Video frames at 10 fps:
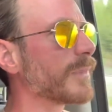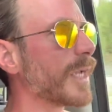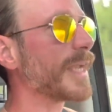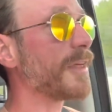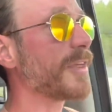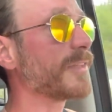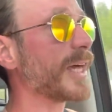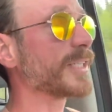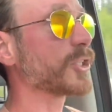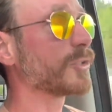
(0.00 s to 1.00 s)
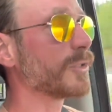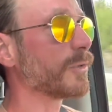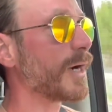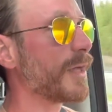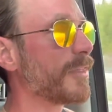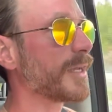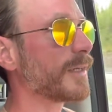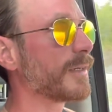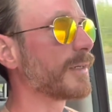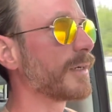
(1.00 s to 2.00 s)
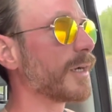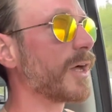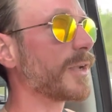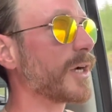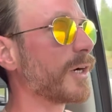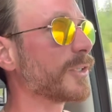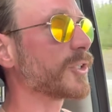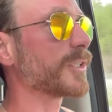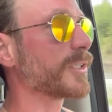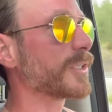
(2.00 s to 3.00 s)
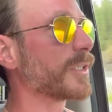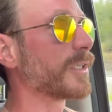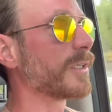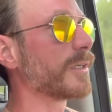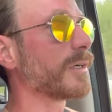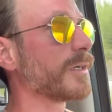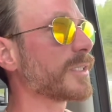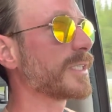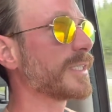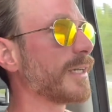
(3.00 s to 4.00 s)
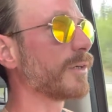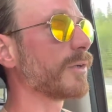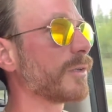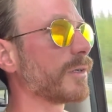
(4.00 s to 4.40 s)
And I think that's true. I think a lot of cultures still